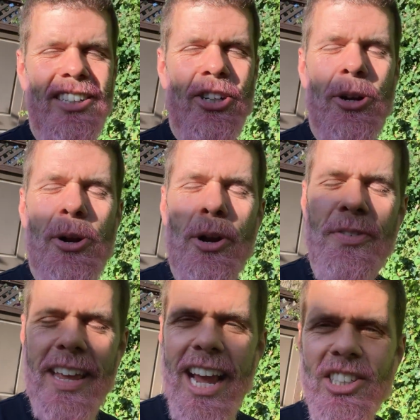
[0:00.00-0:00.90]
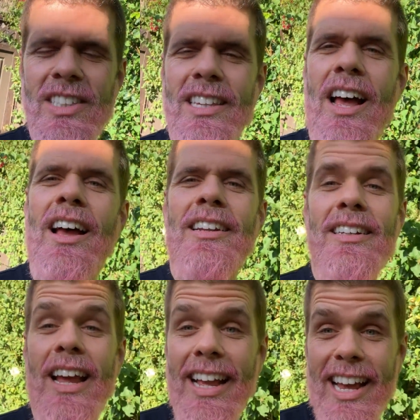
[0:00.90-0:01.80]
Turn your notifications
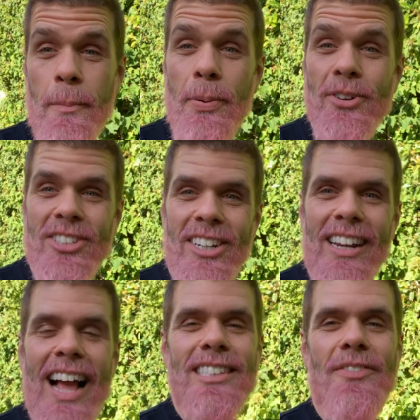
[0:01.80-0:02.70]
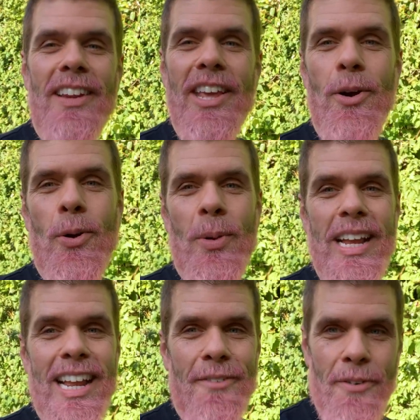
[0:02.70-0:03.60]
on. Get a personalized video
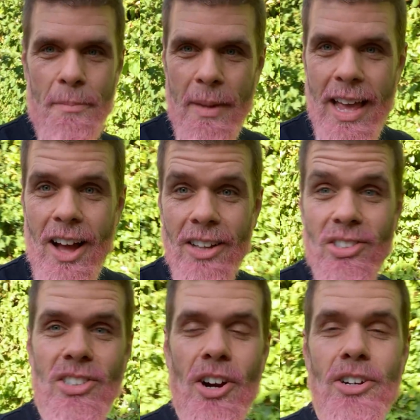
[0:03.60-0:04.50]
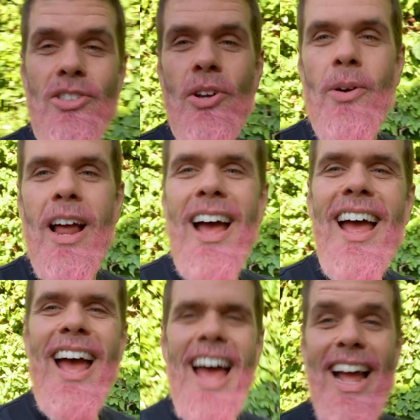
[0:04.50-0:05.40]
greeting from me on Starsona
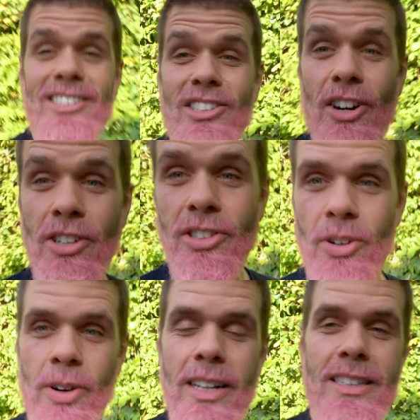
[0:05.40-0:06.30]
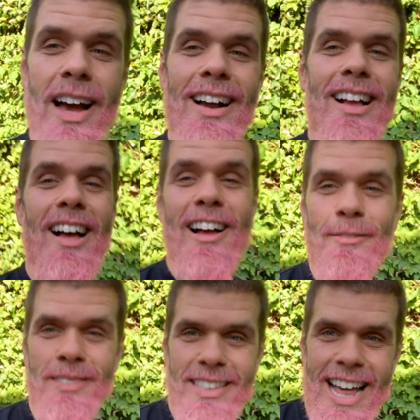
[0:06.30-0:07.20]
at
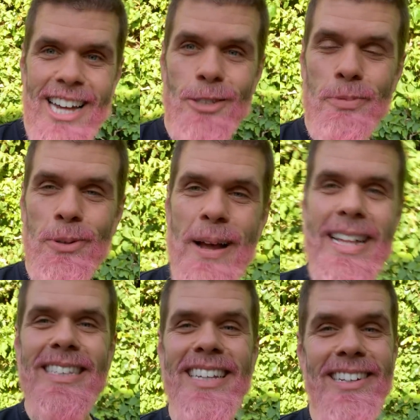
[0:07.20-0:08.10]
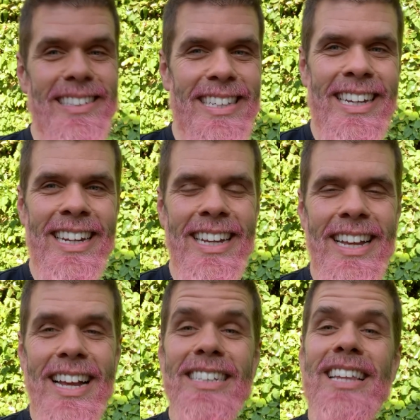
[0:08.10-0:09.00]
starsona.com slash Perez Hilton.
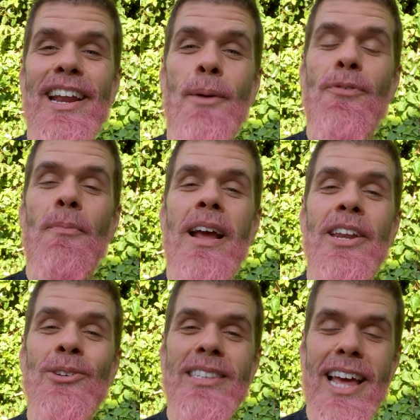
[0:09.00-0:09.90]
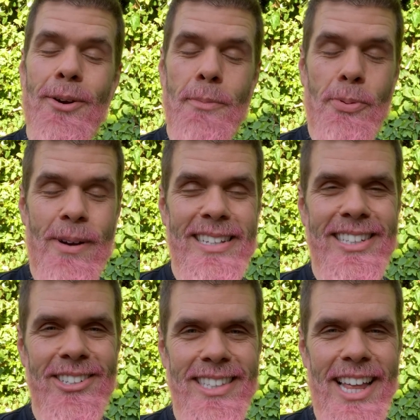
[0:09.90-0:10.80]
Sign up for my newsletter at
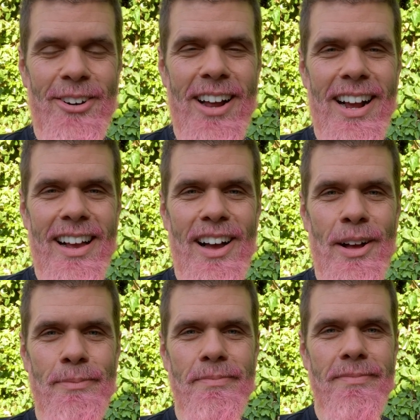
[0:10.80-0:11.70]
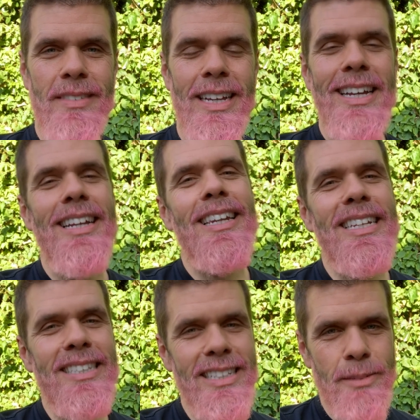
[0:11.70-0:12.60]
pereznewsletter.com.
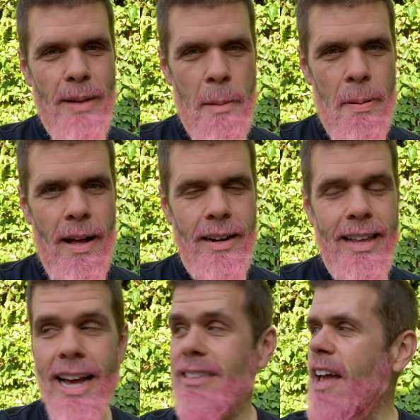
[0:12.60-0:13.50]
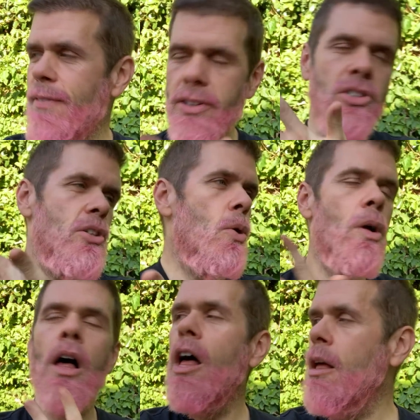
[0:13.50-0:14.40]
Listen to my podcast. I feel so
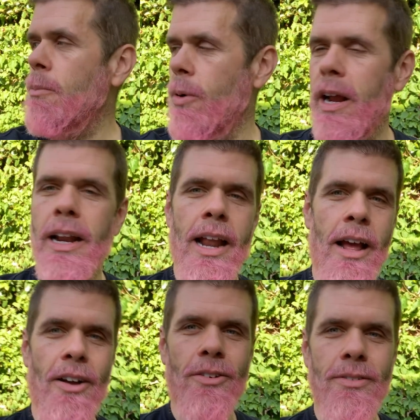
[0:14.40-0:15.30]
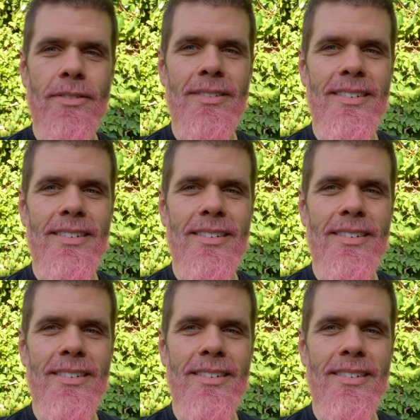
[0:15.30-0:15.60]
calm right now.